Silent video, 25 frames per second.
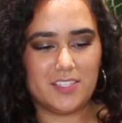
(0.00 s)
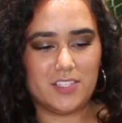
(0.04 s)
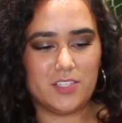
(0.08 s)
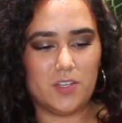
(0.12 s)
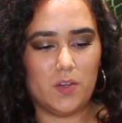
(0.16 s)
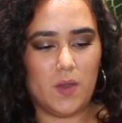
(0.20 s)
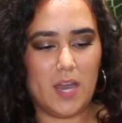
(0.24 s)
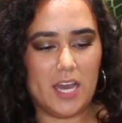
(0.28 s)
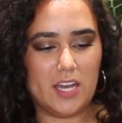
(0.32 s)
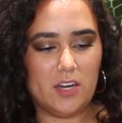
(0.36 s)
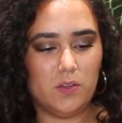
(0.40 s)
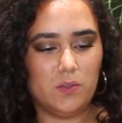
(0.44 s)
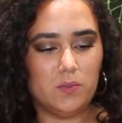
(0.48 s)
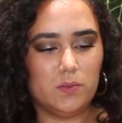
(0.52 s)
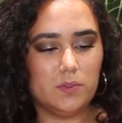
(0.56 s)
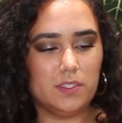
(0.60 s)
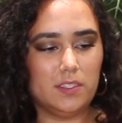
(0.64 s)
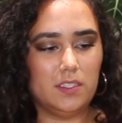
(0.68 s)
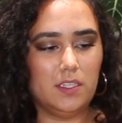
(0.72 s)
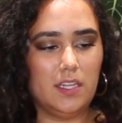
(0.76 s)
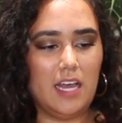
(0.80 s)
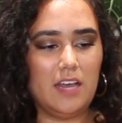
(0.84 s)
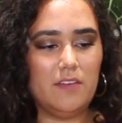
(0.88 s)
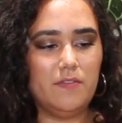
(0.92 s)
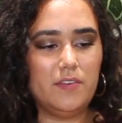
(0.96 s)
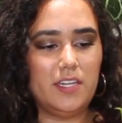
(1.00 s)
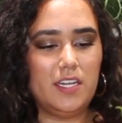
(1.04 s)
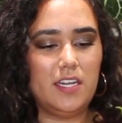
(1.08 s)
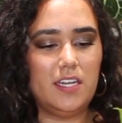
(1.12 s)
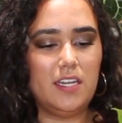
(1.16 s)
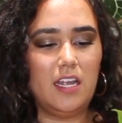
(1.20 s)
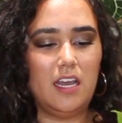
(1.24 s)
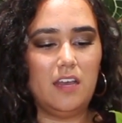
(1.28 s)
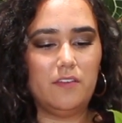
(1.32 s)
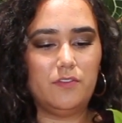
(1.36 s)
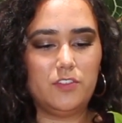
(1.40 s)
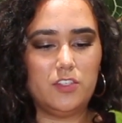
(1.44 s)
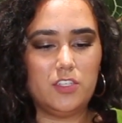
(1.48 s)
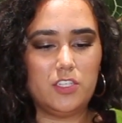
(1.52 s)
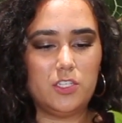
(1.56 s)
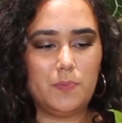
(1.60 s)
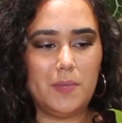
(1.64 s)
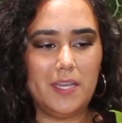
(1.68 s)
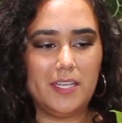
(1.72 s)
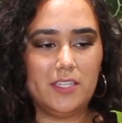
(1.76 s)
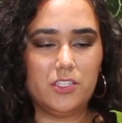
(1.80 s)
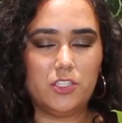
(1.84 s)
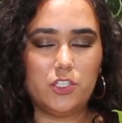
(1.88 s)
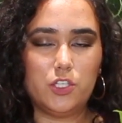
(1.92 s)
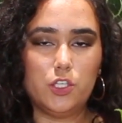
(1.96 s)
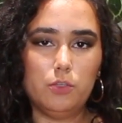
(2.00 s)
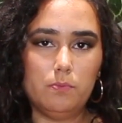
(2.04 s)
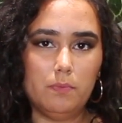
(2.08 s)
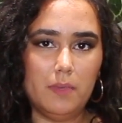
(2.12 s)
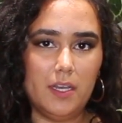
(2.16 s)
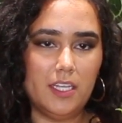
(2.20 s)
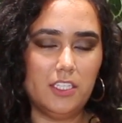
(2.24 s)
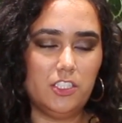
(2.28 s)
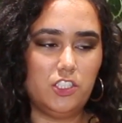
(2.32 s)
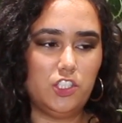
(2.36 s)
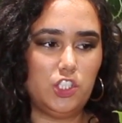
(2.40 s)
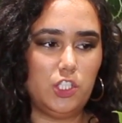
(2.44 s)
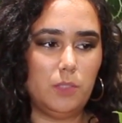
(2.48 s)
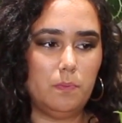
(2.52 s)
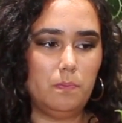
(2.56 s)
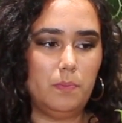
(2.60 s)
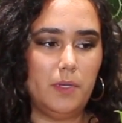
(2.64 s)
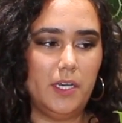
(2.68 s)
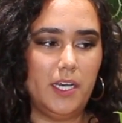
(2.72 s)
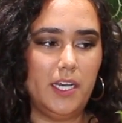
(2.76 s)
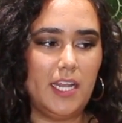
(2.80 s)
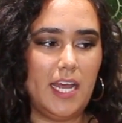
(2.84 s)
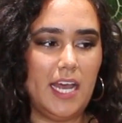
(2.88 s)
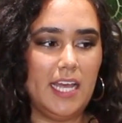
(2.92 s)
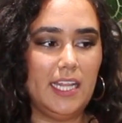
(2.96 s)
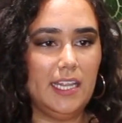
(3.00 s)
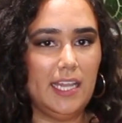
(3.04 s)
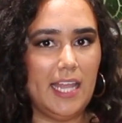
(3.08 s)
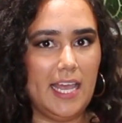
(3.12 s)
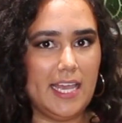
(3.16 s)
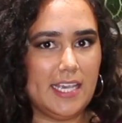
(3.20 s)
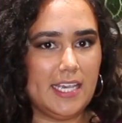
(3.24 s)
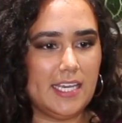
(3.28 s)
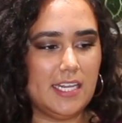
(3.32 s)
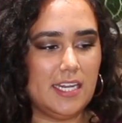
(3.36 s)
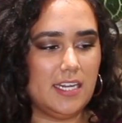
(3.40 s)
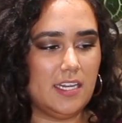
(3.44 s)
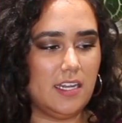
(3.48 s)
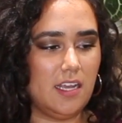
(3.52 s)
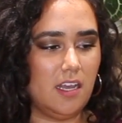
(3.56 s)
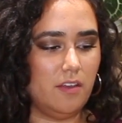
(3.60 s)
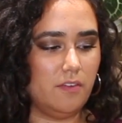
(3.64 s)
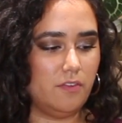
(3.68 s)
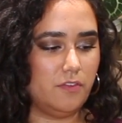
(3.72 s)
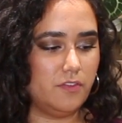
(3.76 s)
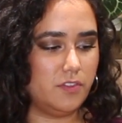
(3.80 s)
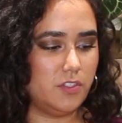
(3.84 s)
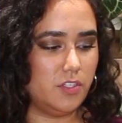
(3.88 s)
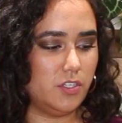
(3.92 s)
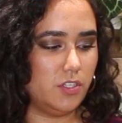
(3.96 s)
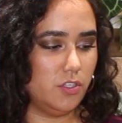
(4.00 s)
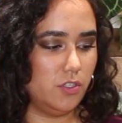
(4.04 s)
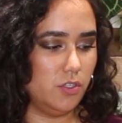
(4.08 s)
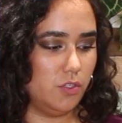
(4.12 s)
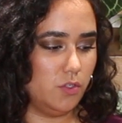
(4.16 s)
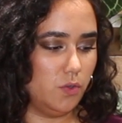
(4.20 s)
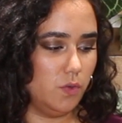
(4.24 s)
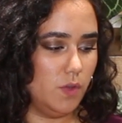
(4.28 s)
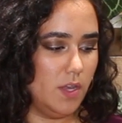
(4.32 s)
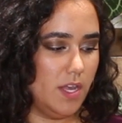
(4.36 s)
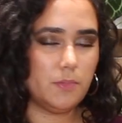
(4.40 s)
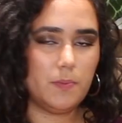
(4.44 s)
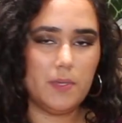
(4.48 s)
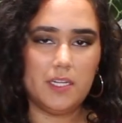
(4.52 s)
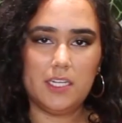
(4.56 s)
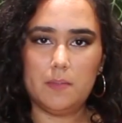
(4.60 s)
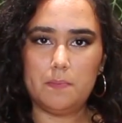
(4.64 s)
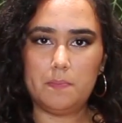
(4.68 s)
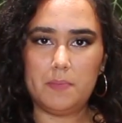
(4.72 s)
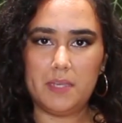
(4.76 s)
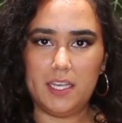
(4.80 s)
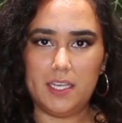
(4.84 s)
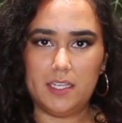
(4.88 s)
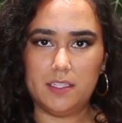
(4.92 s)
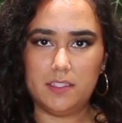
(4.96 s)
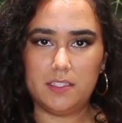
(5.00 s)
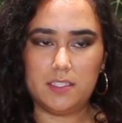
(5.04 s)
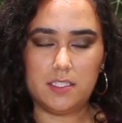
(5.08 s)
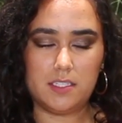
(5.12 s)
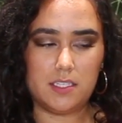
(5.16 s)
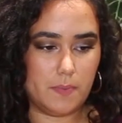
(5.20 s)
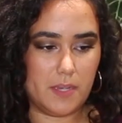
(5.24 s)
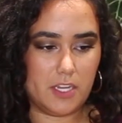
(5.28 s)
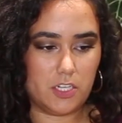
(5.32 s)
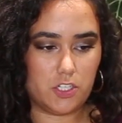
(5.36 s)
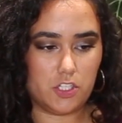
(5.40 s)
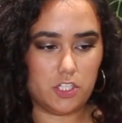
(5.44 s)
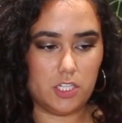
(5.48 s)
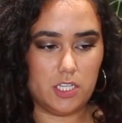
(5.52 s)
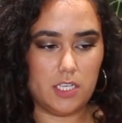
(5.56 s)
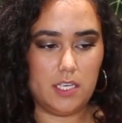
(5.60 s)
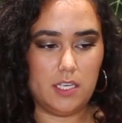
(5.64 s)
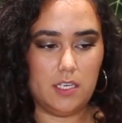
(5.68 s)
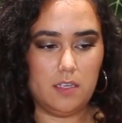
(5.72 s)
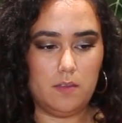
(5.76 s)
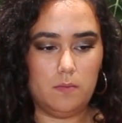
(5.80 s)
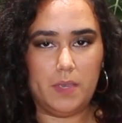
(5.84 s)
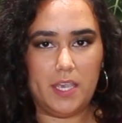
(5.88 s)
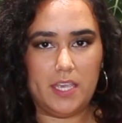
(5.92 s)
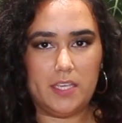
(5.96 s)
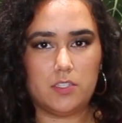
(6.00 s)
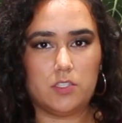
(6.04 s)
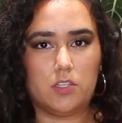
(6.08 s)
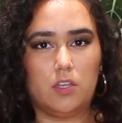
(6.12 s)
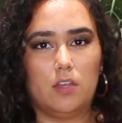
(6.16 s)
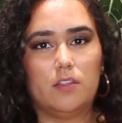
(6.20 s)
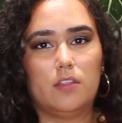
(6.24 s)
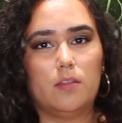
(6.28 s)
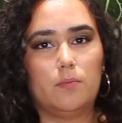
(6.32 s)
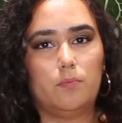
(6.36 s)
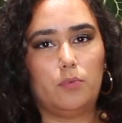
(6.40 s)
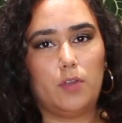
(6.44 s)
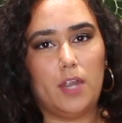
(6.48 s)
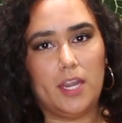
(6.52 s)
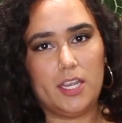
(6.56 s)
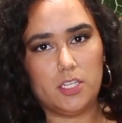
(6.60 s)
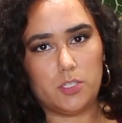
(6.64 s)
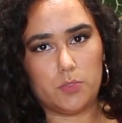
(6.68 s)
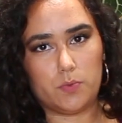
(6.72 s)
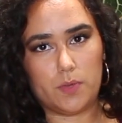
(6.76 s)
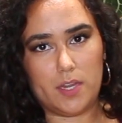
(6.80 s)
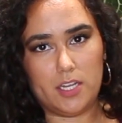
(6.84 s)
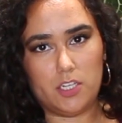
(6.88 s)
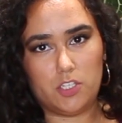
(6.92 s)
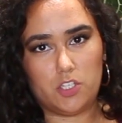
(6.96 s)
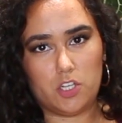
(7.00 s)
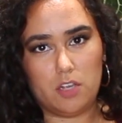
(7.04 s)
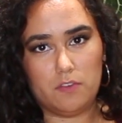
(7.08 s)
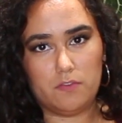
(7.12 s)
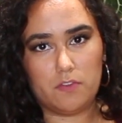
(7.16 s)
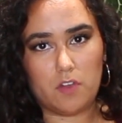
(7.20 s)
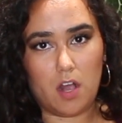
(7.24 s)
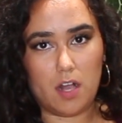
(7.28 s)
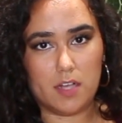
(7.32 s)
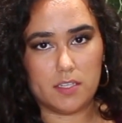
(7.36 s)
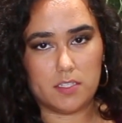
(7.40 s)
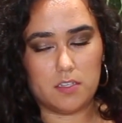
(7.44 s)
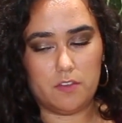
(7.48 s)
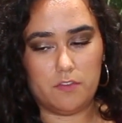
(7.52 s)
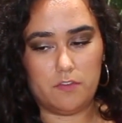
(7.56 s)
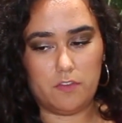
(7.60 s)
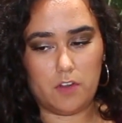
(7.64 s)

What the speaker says: So I don't love it enough to spend too much, but I like it enough to spend a bit, especially based on the price range of Costa